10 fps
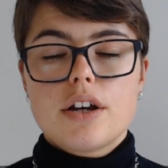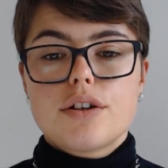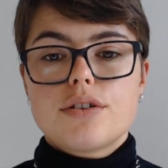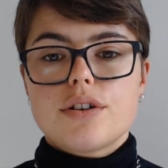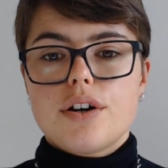
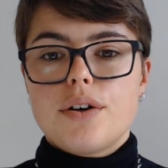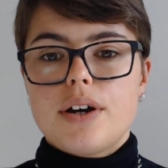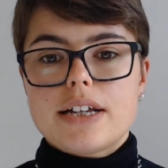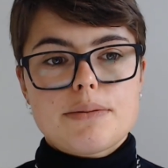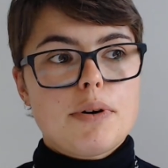So
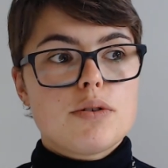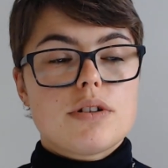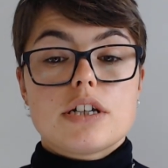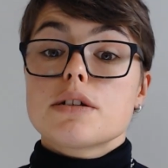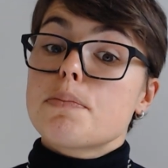as opposed
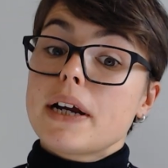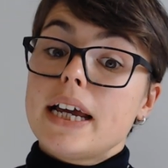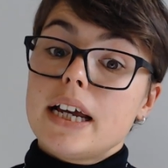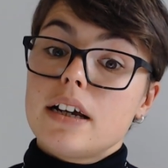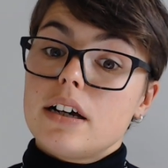to
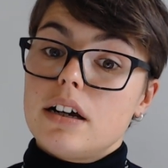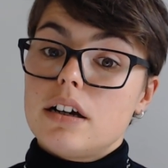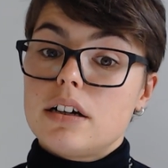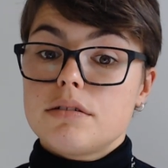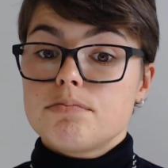springing
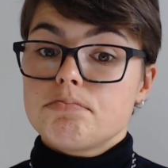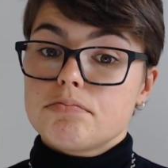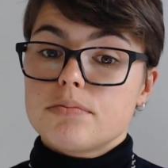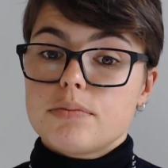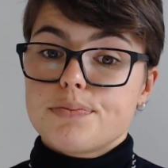a
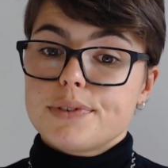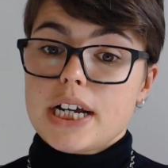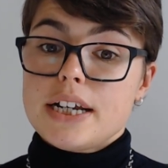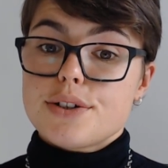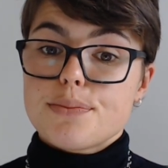
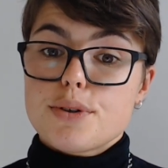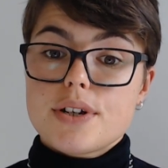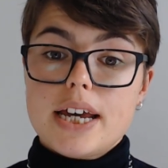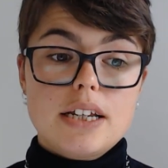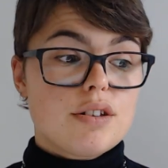change in
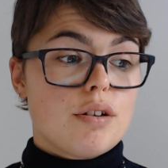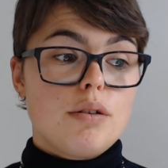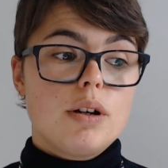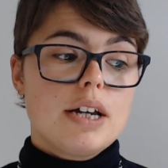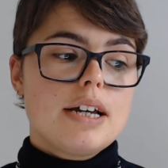routine, so
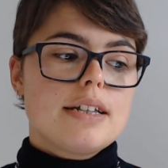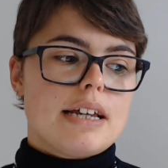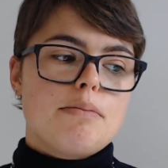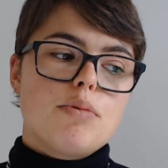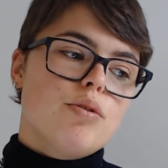
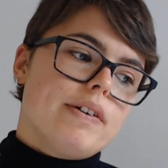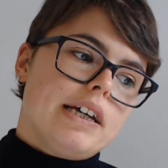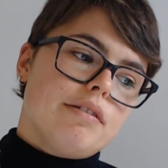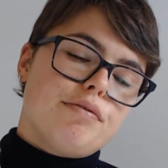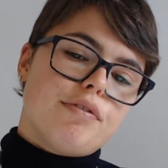say
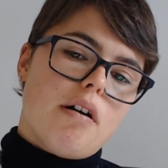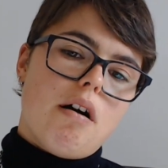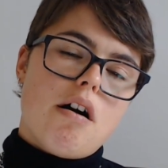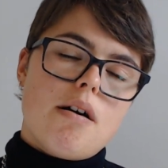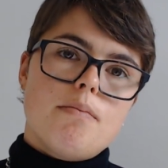moving
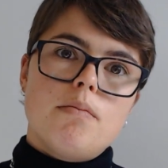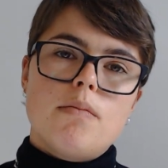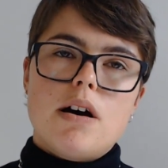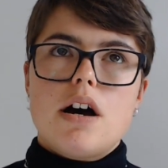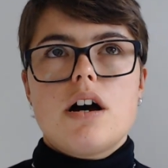from
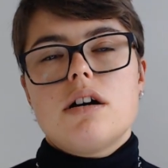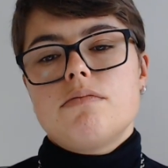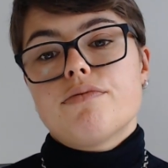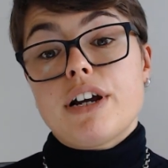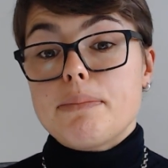
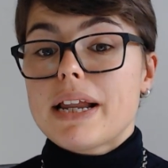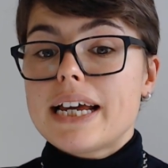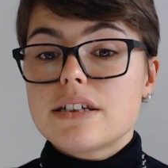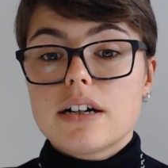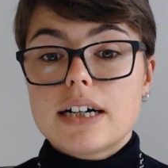free play
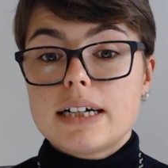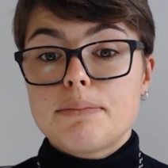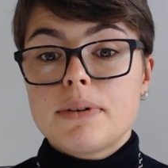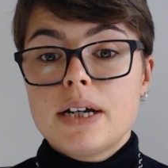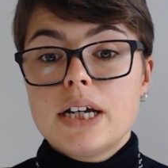
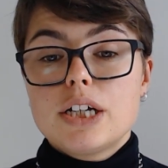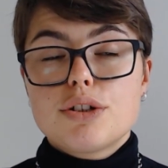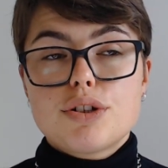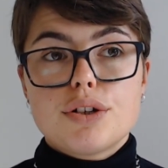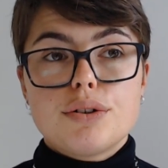time
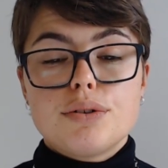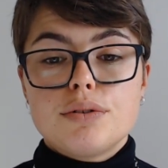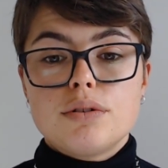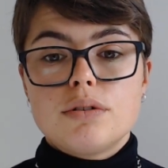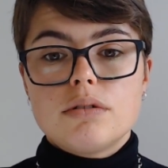
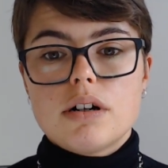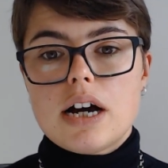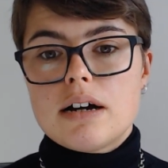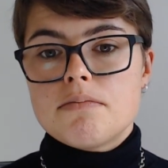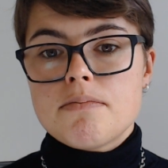to
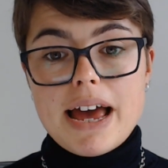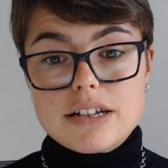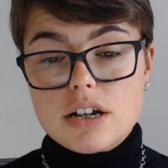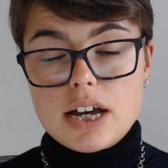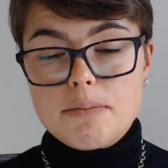mat
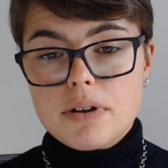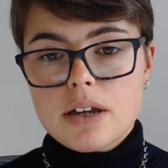time,